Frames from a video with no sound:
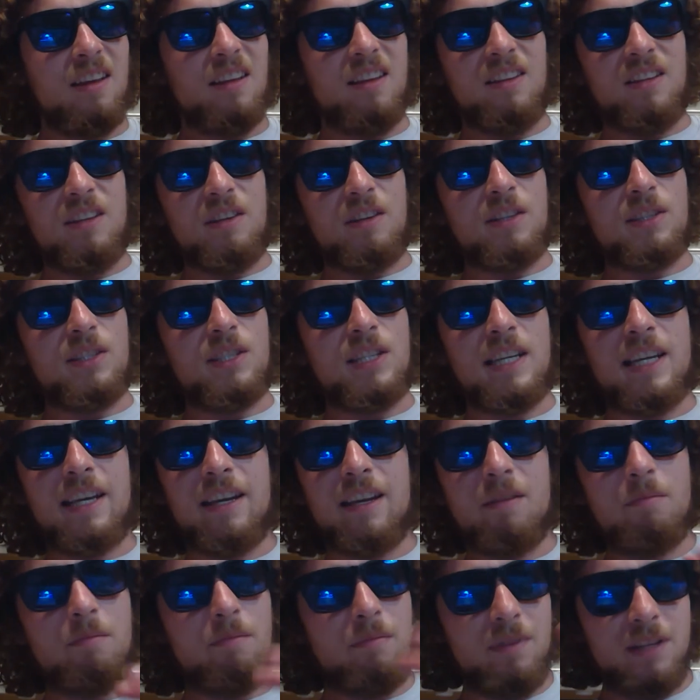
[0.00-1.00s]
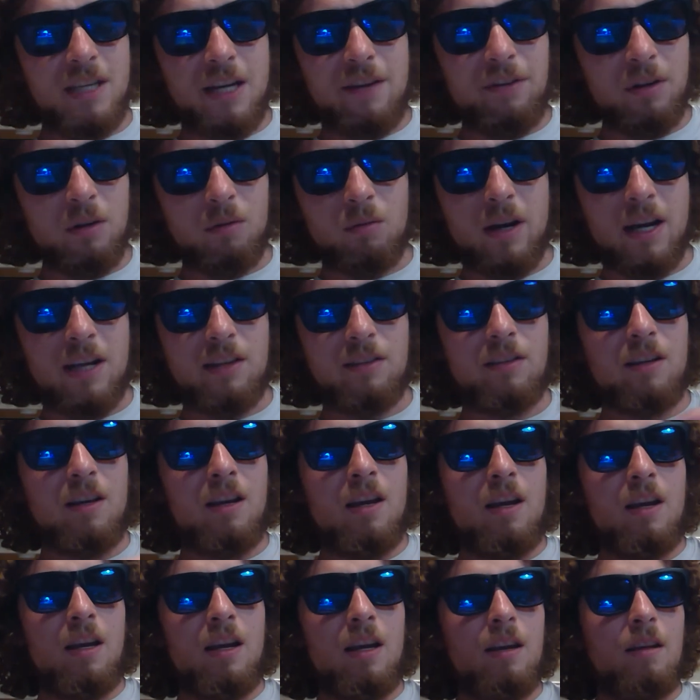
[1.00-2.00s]
You can see it in different ways.
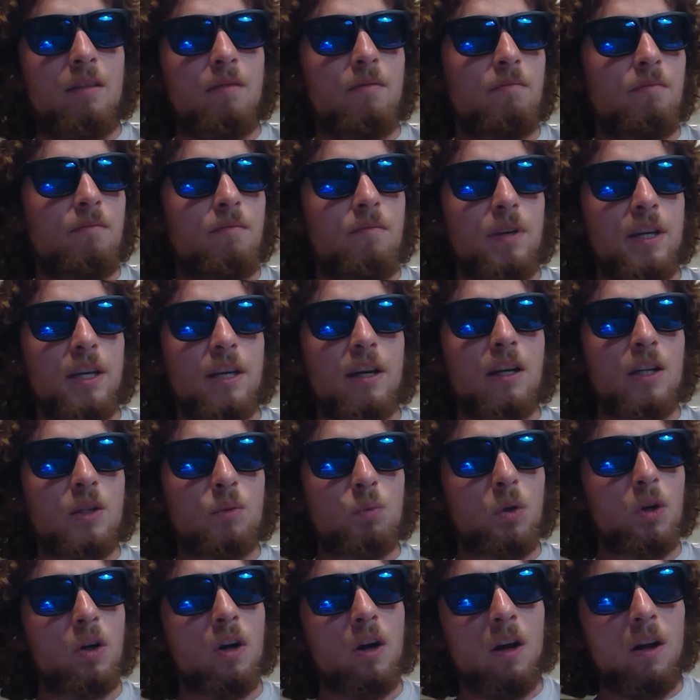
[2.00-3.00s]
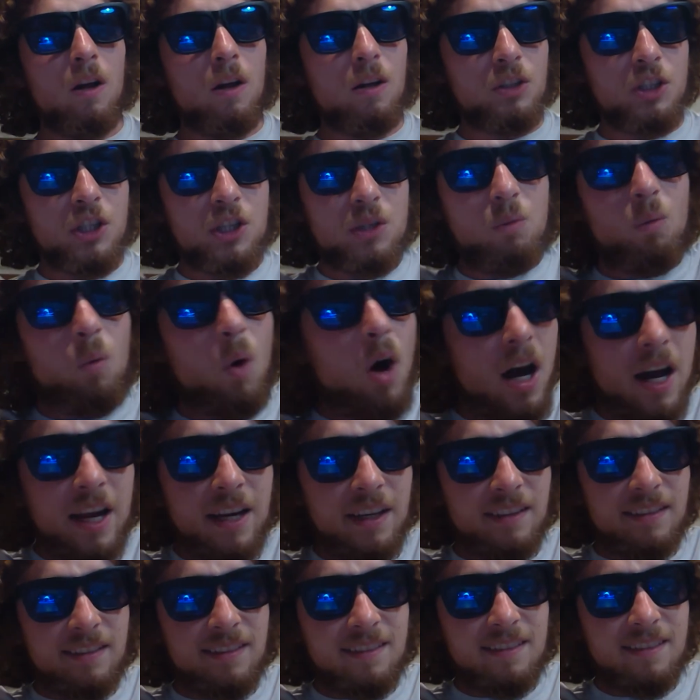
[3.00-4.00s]
Because we're all just
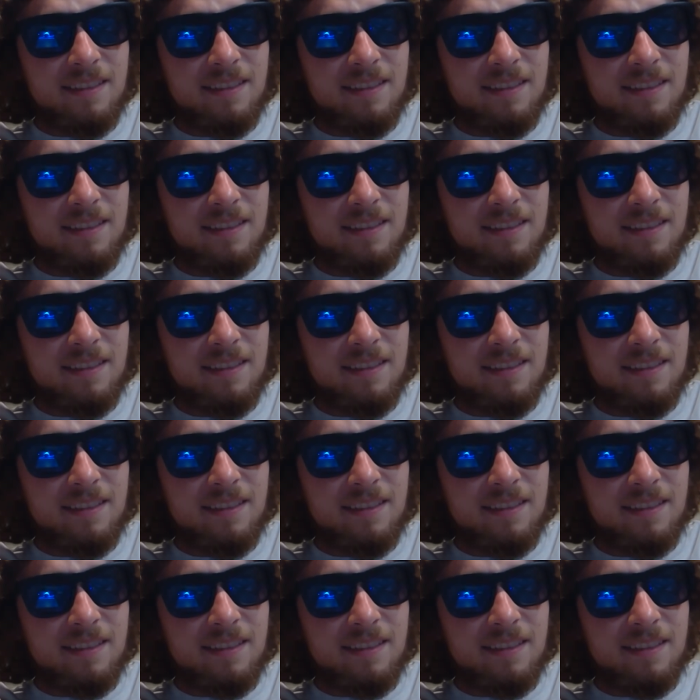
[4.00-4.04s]
one.